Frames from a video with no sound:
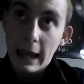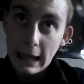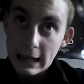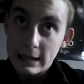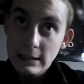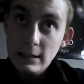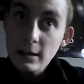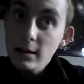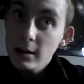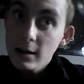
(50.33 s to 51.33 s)

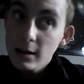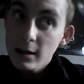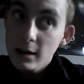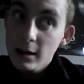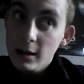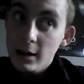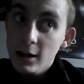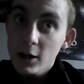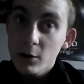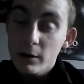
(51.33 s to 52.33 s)
And
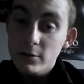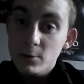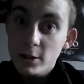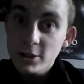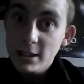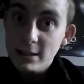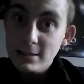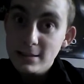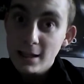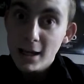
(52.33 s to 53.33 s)
whoever's watching
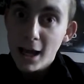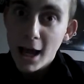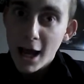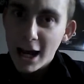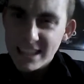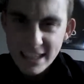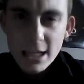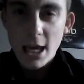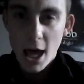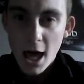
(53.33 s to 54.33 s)
this, I
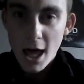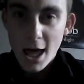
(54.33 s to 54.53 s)
dig ya.